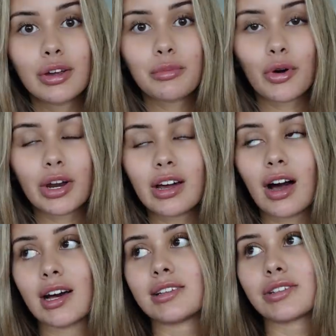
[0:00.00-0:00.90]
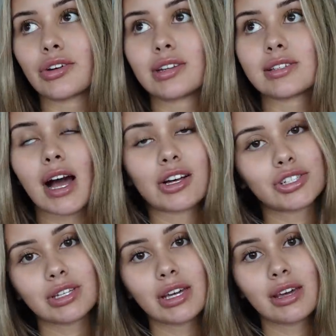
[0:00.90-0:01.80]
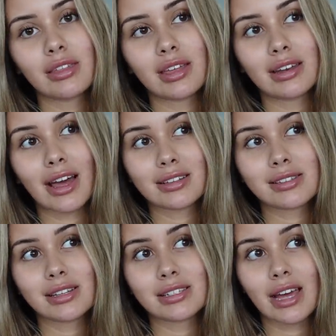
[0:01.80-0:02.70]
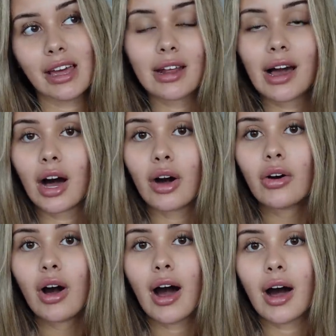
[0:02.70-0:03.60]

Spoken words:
Morning guys, so it is actually the next day now.